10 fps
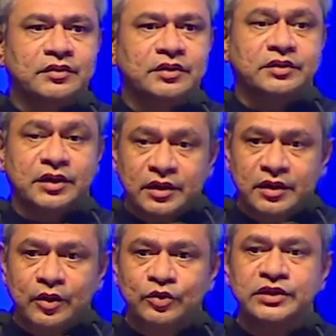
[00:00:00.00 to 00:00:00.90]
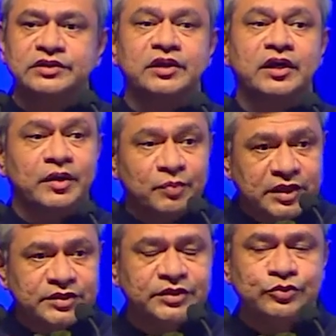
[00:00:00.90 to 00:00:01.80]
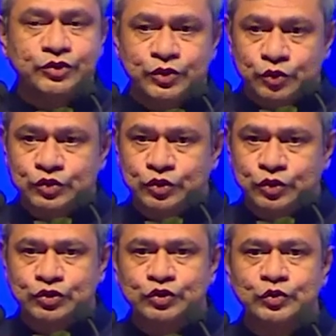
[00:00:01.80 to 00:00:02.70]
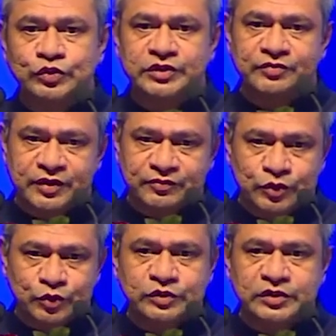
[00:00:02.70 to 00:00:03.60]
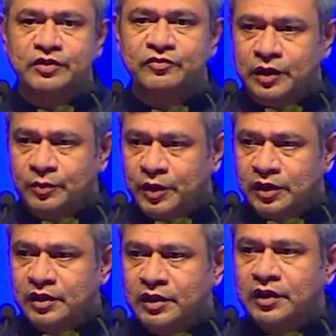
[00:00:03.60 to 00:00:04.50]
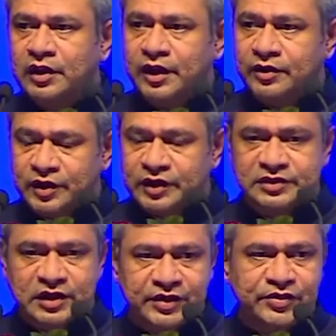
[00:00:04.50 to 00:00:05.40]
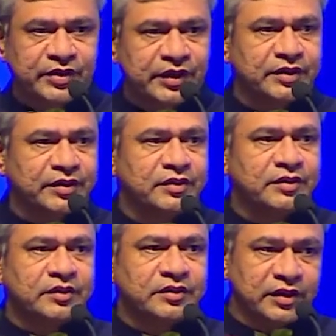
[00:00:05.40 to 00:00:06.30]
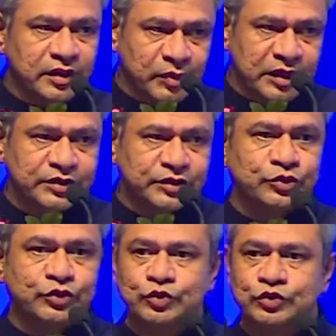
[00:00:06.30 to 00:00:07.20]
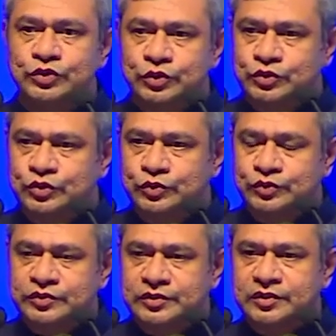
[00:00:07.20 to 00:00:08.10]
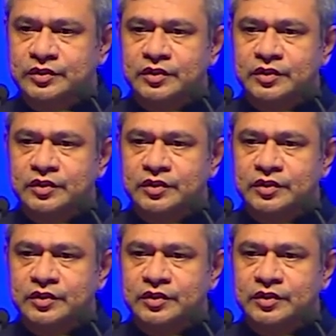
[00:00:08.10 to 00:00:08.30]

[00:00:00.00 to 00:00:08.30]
The third count is ability to use those tools. Even if the tools are available and one is literate, the ability to use those tools.